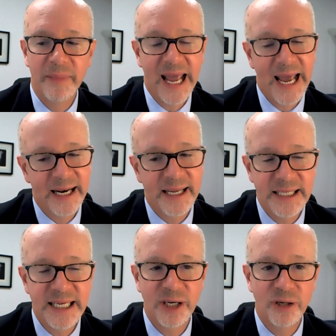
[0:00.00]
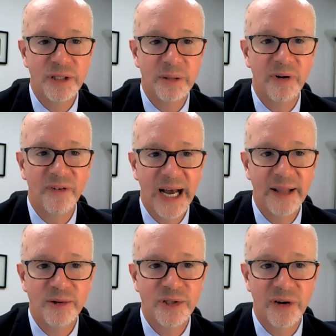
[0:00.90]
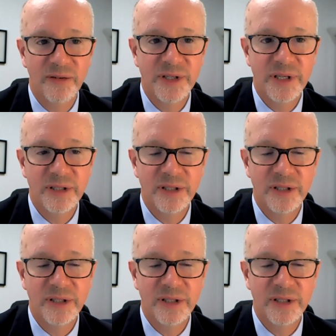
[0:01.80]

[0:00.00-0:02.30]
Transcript: and continue to provide those services